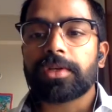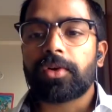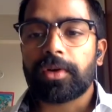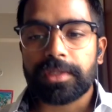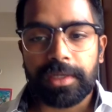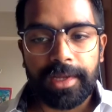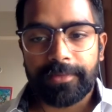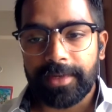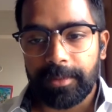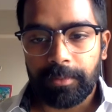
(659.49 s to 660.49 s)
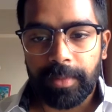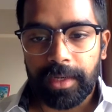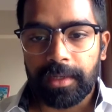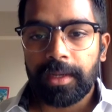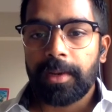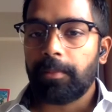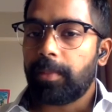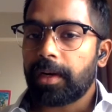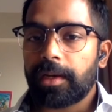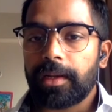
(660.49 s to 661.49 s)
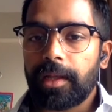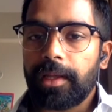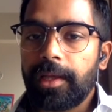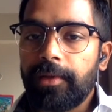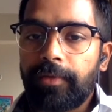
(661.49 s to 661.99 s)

cost can have an impact. But if